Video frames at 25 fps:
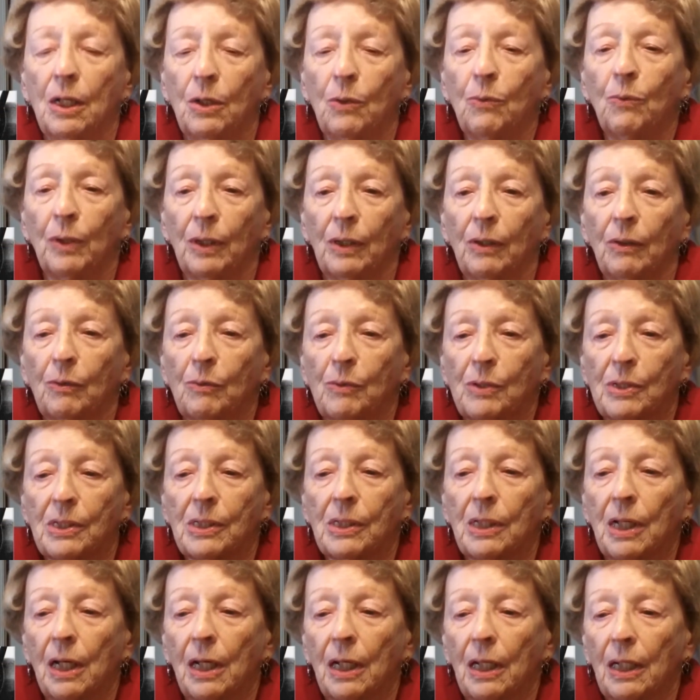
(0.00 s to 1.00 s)
was
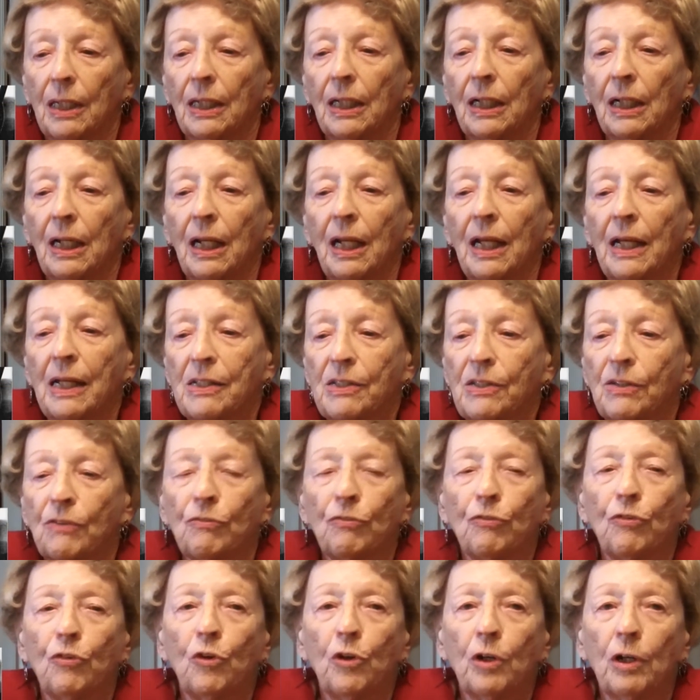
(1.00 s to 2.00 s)
the class of
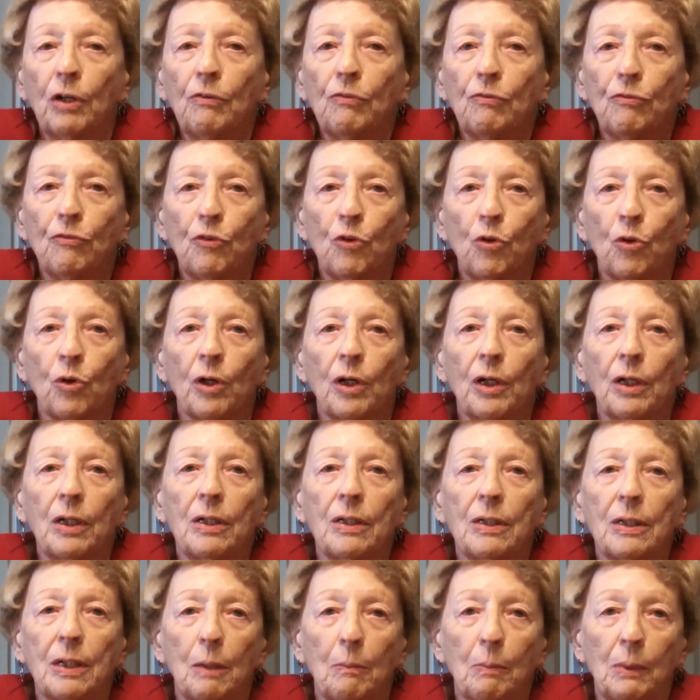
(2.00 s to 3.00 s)
44
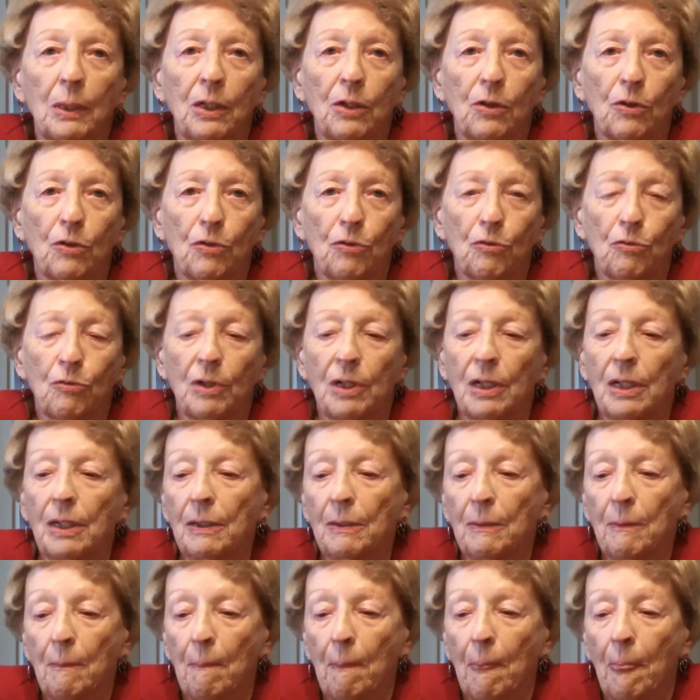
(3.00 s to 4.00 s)
W3.
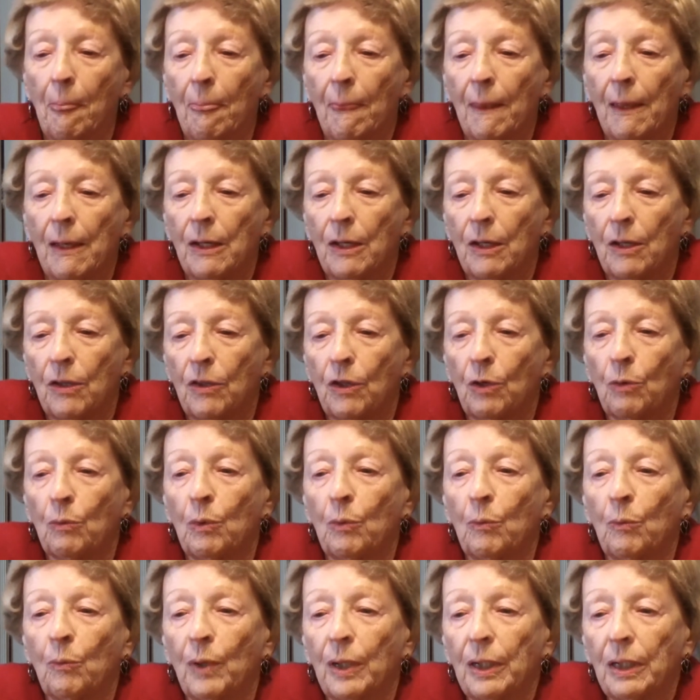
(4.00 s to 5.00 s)
There were
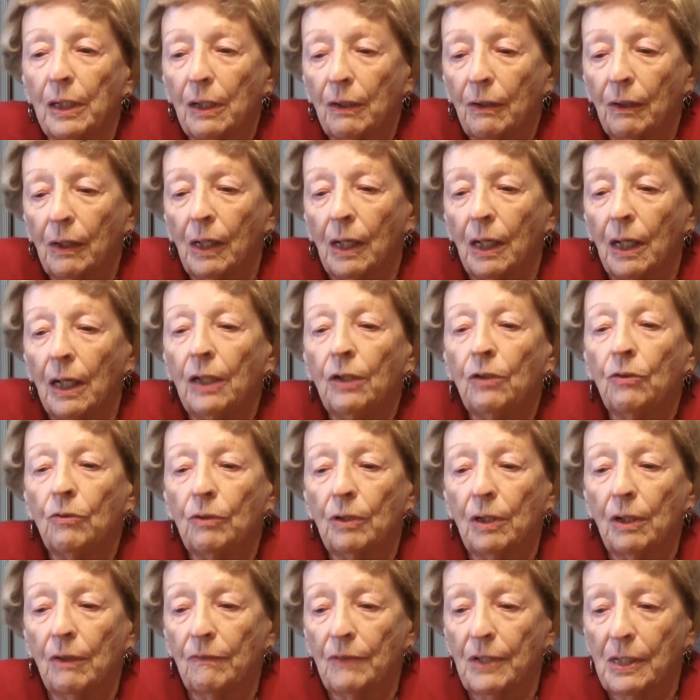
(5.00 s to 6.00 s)

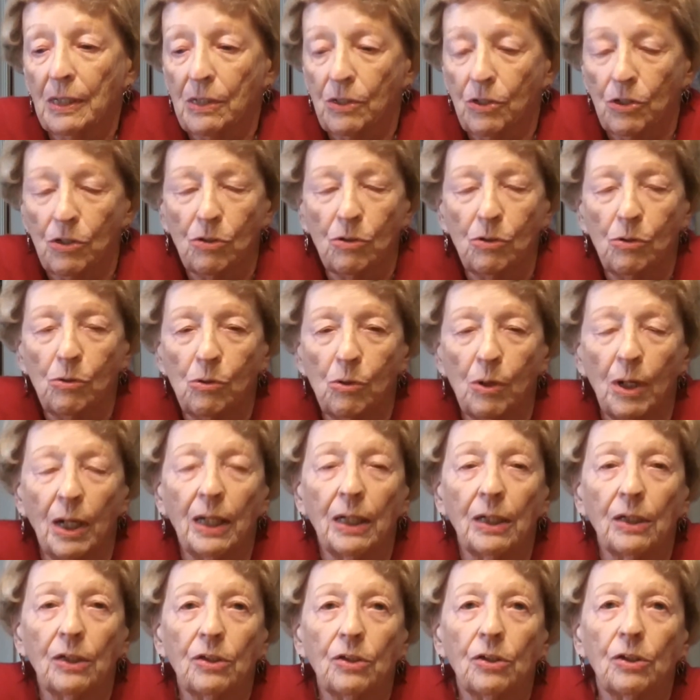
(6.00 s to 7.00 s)
100 of us who
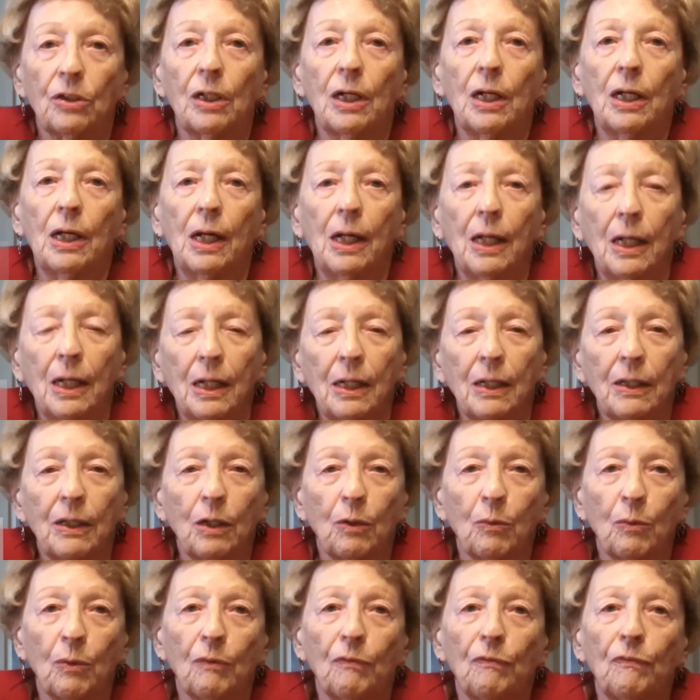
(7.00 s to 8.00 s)
entered.
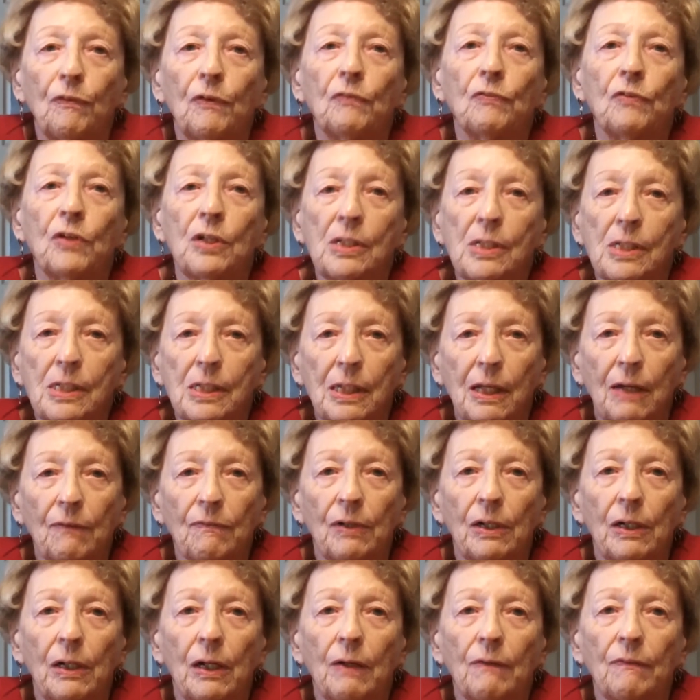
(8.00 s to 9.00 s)
There were
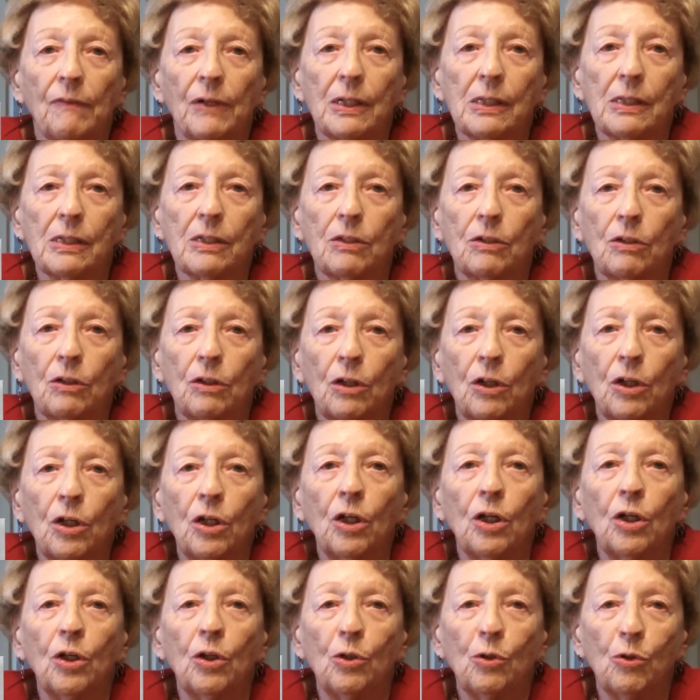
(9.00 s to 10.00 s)
57 of us
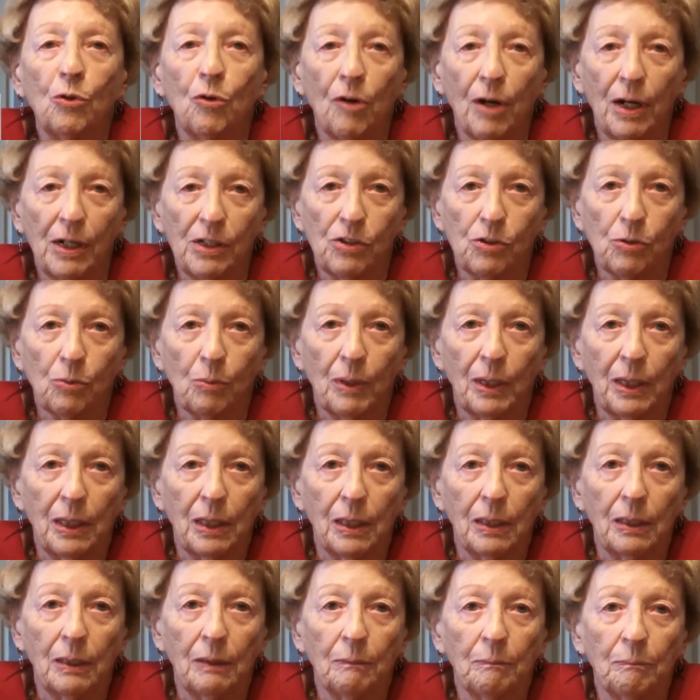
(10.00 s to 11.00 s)
who
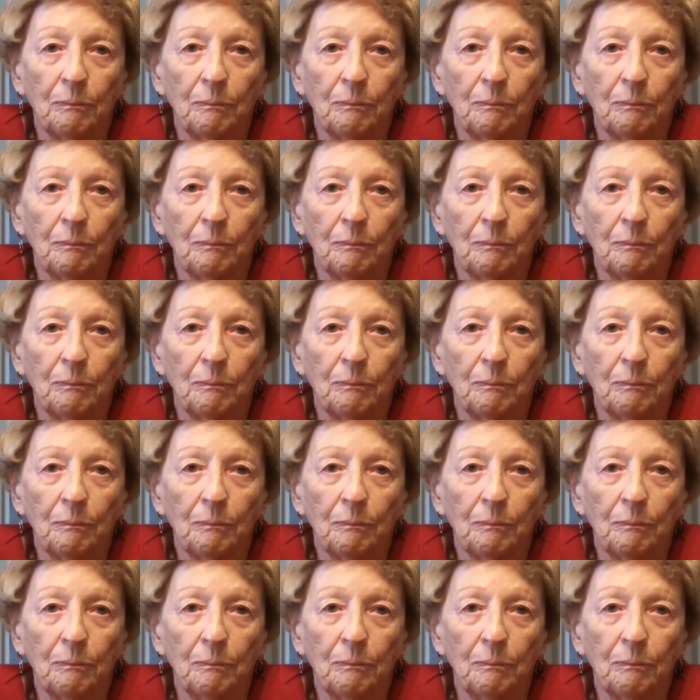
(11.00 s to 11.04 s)
graduated.